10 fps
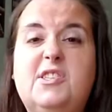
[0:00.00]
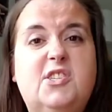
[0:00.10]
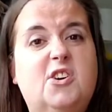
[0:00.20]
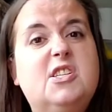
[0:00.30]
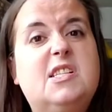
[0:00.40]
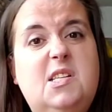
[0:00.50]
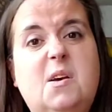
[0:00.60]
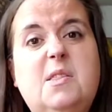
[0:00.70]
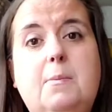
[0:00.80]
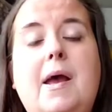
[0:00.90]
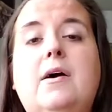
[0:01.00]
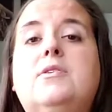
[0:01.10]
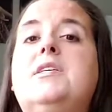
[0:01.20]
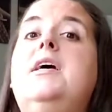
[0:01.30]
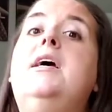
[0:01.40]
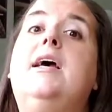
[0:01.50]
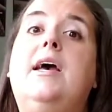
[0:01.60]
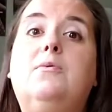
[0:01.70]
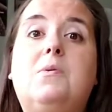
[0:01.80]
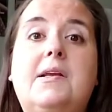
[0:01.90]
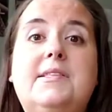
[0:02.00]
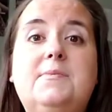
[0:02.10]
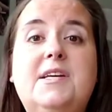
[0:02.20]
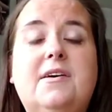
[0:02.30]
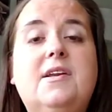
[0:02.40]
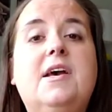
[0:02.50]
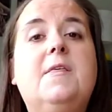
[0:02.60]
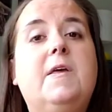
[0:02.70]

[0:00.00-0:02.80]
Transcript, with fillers: could start to sound them out and write them down,